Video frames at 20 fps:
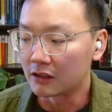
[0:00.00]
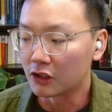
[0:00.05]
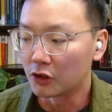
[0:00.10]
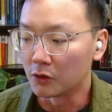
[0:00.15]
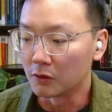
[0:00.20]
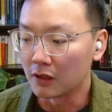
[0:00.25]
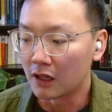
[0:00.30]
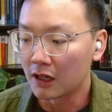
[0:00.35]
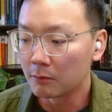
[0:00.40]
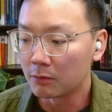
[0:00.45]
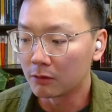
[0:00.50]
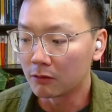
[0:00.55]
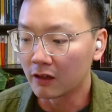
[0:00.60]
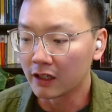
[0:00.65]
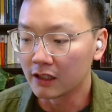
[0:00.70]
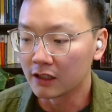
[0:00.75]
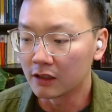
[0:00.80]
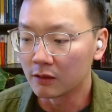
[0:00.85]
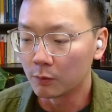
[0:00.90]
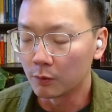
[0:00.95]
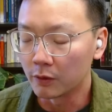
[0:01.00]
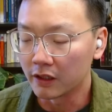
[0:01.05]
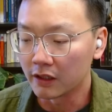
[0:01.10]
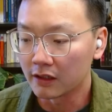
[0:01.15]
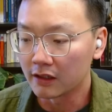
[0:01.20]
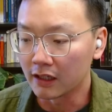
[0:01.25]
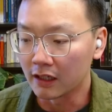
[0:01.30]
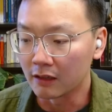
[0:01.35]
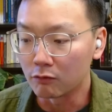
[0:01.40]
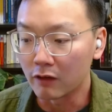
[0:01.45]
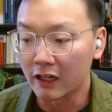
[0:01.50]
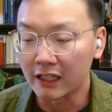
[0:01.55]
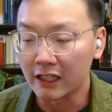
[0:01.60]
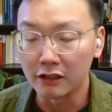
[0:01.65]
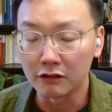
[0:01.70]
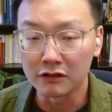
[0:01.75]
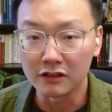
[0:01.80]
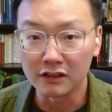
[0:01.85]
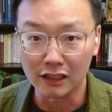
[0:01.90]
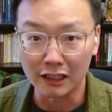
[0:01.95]
collaborated with a
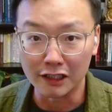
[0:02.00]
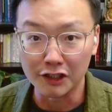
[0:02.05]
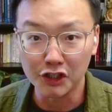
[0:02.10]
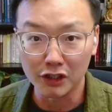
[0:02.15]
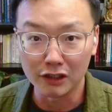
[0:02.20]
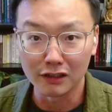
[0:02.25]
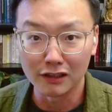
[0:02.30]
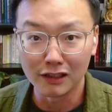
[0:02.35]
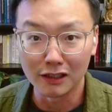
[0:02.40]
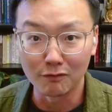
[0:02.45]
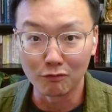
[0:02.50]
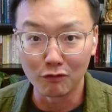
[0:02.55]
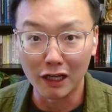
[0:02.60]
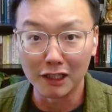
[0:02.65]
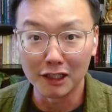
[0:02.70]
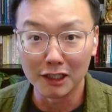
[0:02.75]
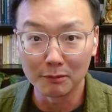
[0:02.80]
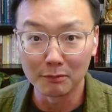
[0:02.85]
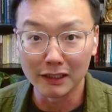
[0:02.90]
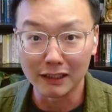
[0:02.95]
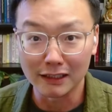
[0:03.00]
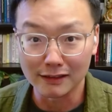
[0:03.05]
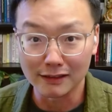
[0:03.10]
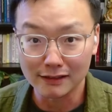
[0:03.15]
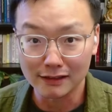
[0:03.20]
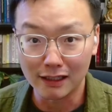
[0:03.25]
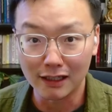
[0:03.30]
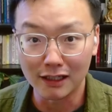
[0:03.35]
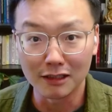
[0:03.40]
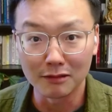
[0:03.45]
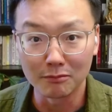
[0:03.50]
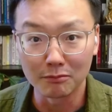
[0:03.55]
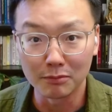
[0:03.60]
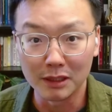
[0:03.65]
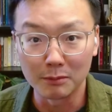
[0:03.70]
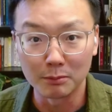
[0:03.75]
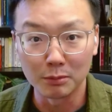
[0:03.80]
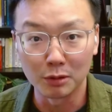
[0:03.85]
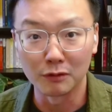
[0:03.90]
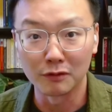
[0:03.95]
radio station and randomly assigned
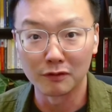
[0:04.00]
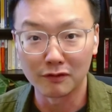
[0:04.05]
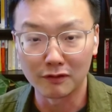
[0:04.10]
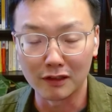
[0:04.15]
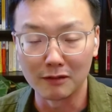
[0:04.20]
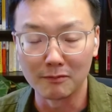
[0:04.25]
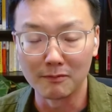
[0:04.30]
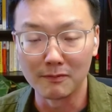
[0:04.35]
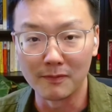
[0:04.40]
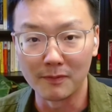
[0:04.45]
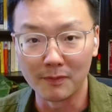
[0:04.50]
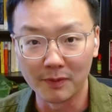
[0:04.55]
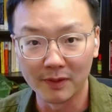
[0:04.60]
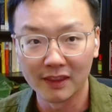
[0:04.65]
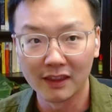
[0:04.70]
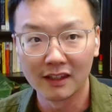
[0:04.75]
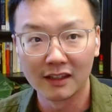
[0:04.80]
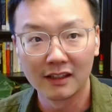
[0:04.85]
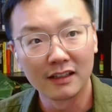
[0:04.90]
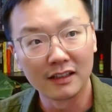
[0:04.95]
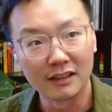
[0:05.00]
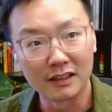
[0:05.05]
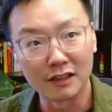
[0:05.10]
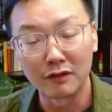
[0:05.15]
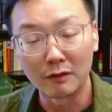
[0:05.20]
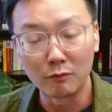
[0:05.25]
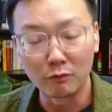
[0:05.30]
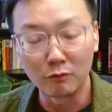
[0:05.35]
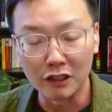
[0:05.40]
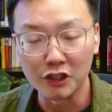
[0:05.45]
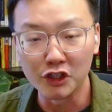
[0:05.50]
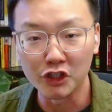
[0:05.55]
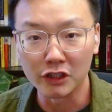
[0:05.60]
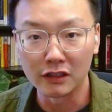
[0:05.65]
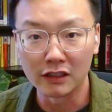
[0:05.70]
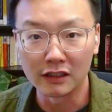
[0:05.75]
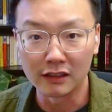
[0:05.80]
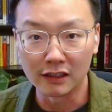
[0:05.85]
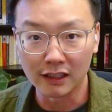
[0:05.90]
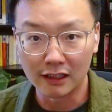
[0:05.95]
people from different
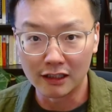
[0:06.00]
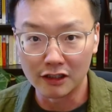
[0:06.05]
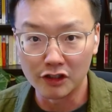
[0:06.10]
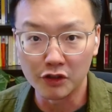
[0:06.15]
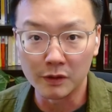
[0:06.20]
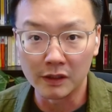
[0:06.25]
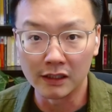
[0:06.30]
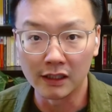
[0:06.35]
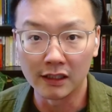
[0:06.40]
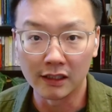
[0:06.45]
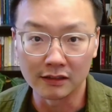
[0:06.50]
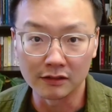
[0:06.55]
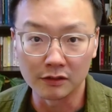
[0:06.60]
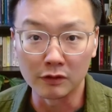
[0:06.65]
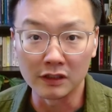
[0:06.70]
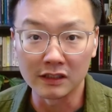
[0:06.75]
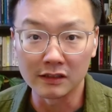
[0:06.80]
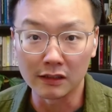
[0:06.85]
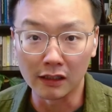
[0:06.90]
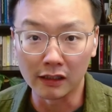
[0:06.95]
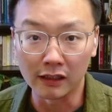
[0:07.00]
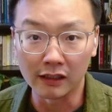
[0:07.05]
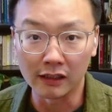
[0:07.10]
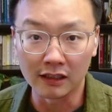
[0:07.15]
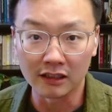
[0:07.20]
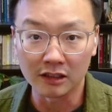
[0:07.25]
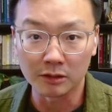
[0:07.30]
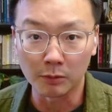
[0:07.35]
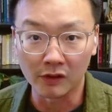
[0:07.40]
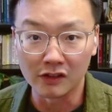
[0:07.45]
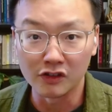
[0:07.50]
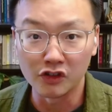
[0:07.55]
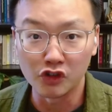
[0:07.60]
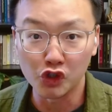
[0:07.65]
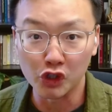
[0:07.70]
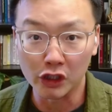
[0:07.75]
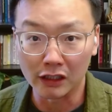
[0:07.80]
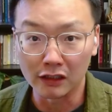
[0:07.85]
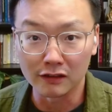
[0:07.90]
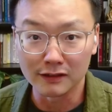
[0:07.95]
region in a country that has recently experienced
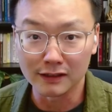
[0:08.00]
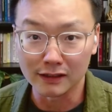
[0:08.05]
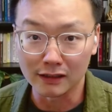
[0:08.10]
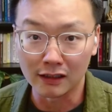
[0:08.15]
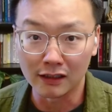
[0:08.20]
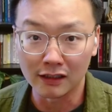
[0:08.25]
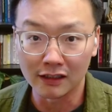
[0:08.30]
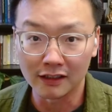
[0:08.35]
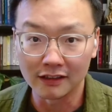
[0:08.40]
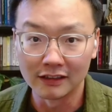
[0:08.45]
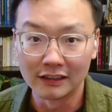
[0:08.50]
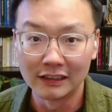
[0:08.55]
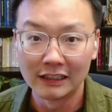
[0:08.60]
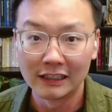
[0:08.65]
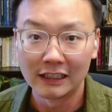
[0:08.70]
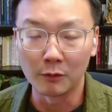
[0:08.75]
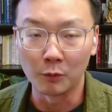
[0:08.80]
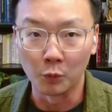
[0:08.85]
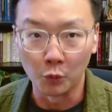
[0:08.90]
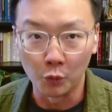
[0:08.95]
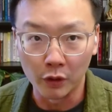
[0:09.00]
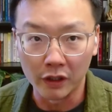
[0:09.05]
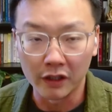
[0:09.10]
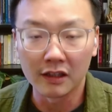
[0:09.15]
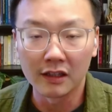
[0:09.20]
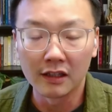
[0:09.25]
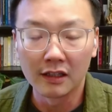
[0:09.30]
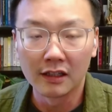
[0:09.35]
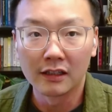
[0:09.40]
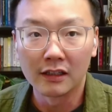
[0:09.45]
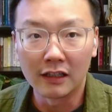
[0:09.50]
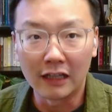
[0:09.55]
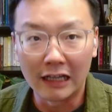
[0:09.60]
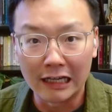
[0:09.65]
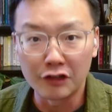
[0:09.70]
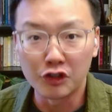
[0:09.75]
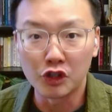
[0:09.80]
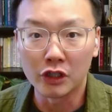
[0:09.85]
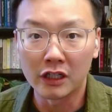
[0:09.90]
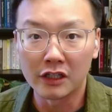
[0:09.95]
genocide with
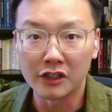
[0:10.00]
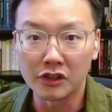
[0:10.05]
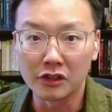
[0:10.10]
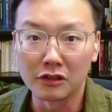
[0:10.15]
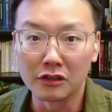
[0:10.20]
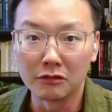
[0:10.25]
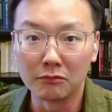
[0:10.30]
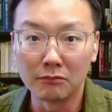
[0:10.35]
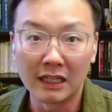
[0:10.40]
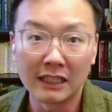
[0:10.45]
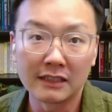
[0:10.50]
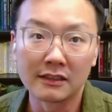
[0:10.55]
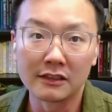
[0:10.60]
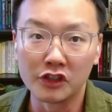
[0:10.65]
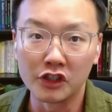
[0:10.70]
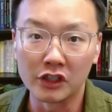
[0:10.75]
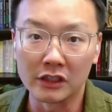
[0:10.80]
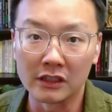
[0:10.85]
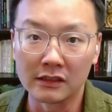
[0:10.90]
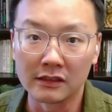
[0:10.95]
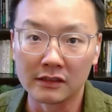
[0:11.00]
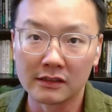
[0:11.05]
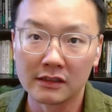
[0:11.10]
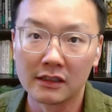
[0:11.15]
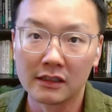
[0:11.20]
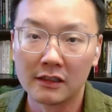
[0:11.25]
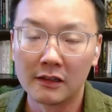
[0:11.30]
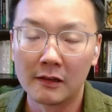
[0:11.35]
educational messages